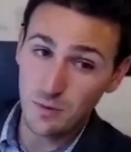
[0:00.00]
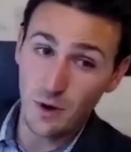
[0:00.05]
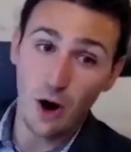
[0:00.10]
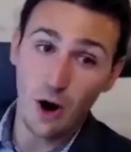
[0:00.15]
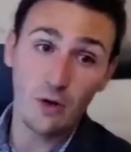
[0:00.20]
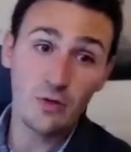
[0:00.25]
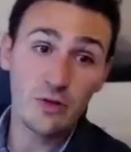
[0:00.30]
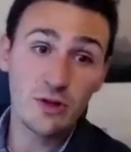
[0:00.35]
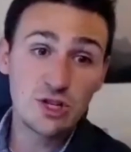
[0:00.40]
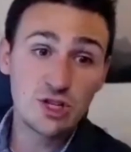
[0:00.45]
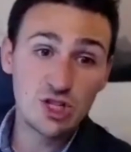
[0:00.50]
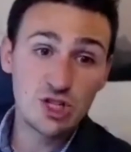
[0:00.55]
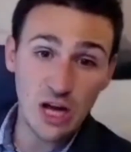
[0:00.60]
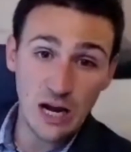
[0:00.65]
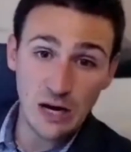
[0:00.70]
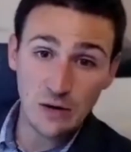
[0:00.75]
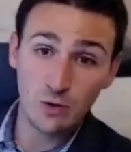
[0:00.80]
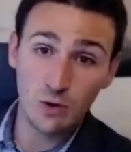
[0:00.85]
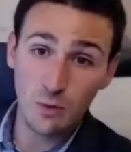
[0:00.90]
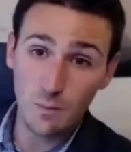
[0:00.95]
are the
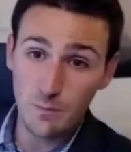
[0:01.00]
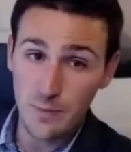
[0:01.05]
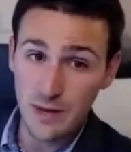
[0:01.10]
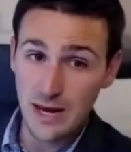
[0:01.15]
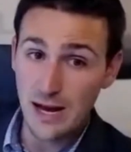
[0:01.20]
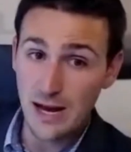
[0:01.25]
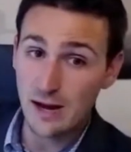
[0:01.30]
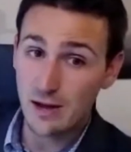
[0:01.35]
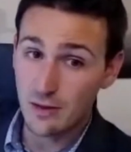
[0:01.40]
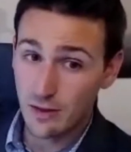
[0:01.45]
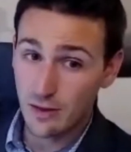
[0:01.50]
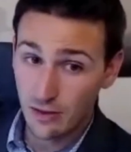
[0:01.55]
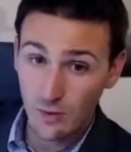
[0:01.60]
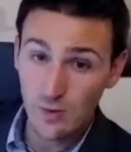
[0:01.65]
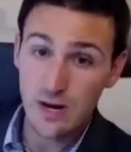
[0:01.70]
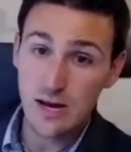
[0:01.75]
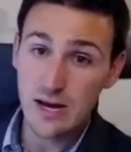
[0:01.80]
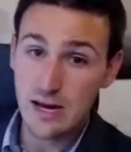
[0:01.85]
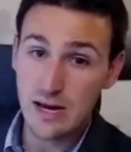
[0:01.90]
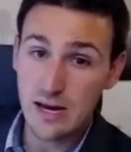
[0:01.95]
general big
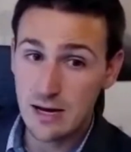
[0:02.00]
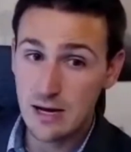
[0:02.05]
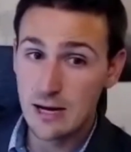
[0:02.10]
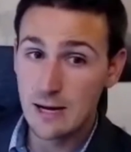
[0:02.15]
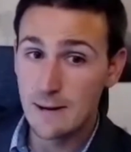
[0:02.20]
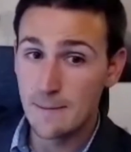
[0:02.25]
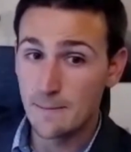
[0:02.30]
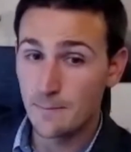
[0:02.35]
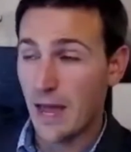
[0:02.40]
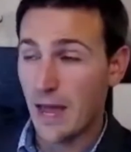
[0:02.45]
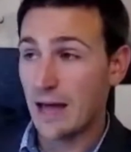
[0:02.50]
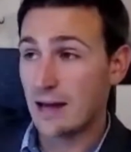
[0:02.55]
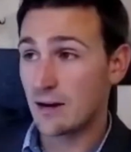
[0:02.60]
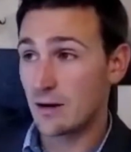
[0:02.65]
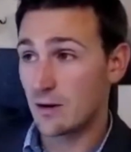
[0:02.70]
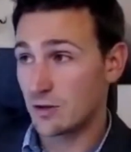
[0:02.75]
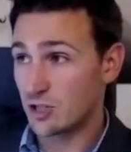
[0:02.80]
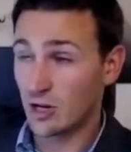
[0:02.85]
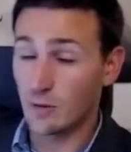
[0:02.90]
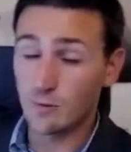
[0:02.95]
3,
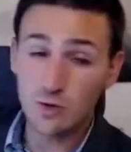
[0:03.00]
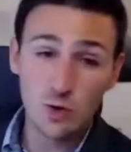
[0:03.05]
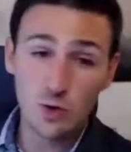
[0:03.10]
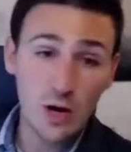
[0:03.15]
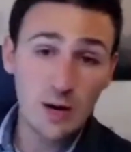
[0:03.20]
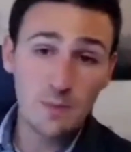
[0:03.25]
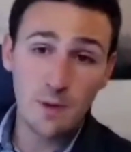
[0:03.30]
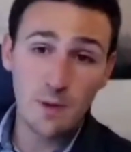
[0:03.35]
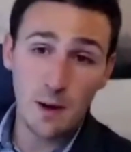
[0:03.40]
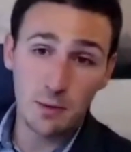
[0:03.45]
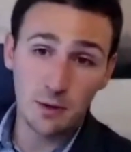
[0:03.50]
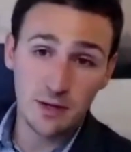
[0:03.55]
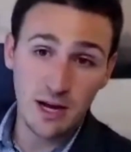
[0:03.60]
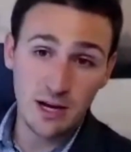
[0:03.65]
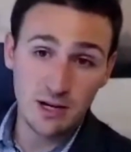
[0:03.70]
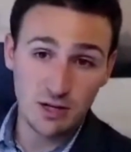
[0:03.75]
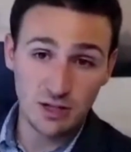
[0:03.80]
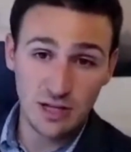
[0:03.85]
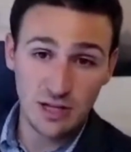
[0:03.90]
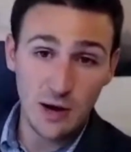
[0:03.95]
and some trade publications.